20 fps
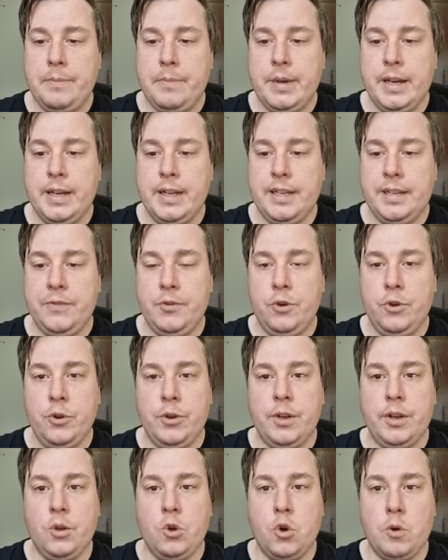But if you're
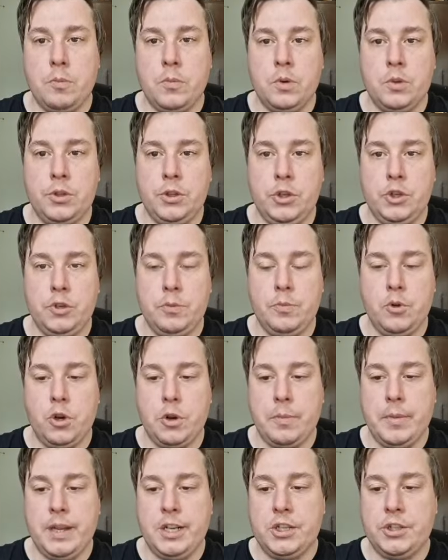doing normal YouTube
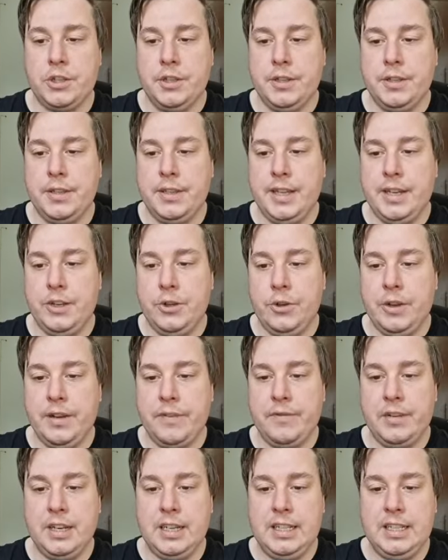automation, then you
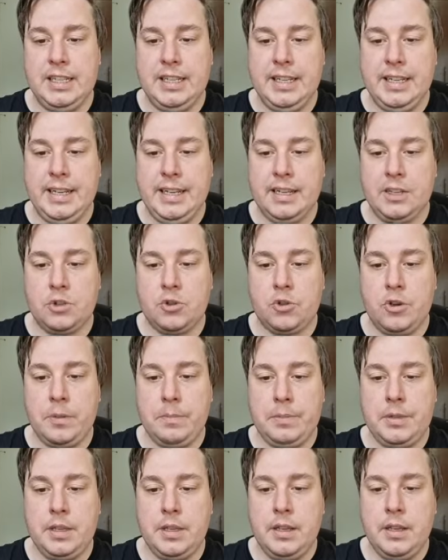definitely need a
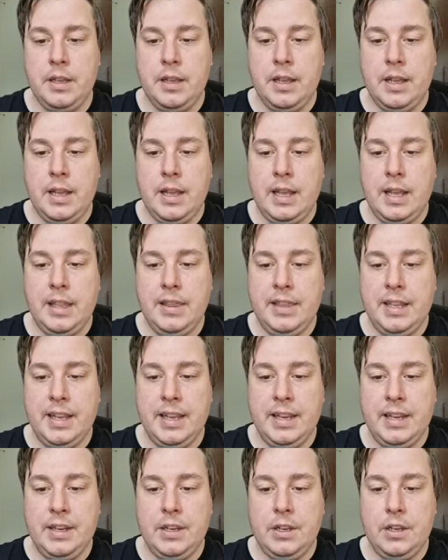script. And
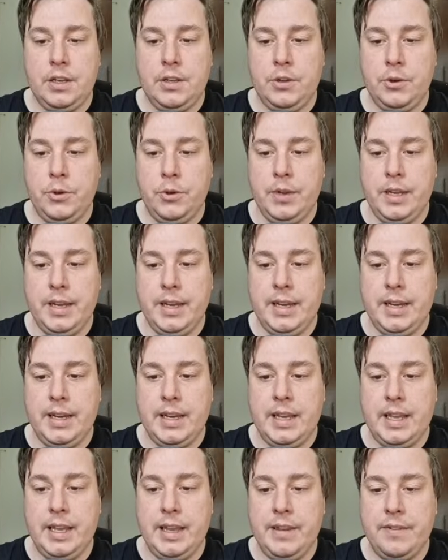then you
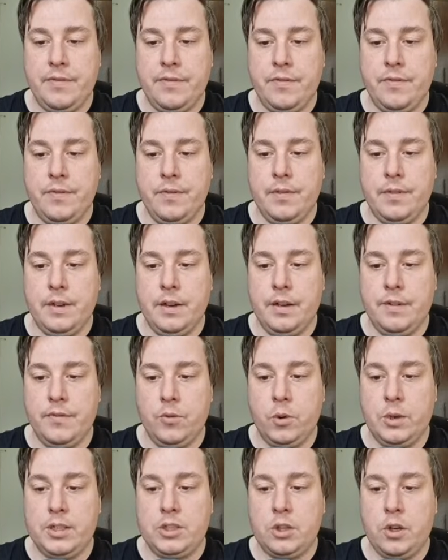need a
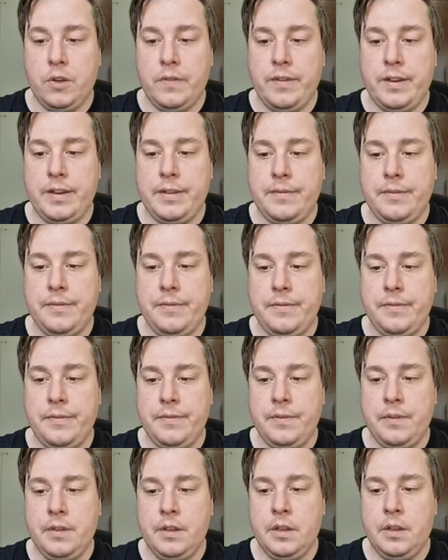voiceover.
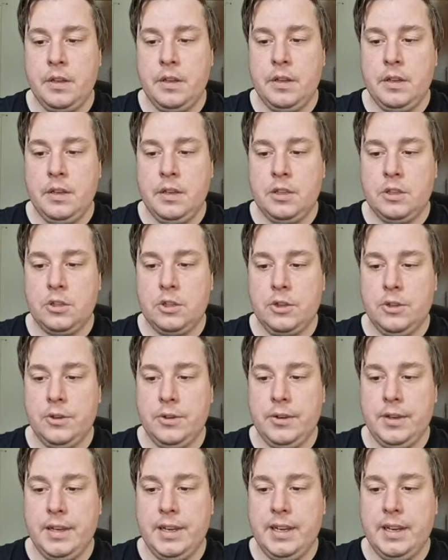So
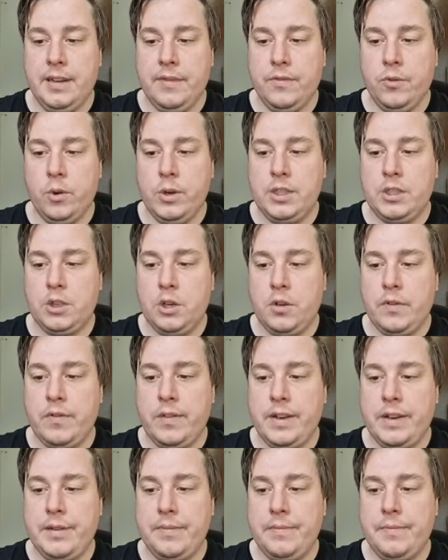you need a
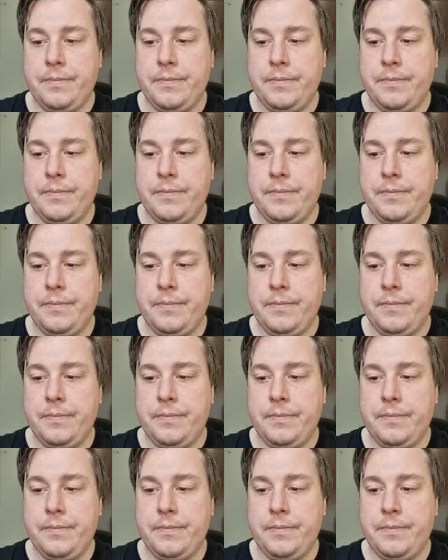voiceover.